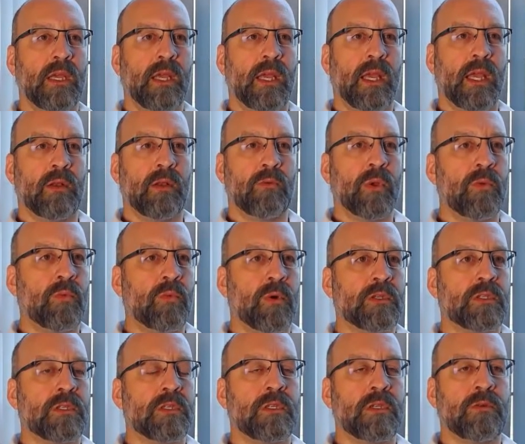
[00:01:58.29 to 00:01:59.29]
And we want
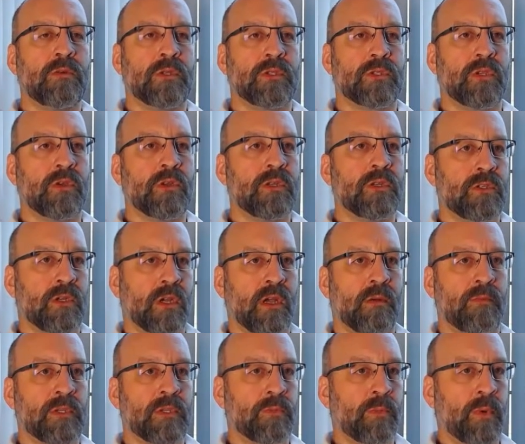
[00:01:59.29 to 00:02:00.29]
to do as good a job
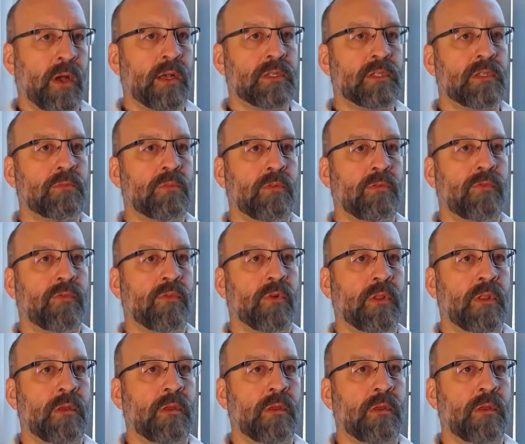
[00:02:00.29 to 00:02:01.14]
as possible for them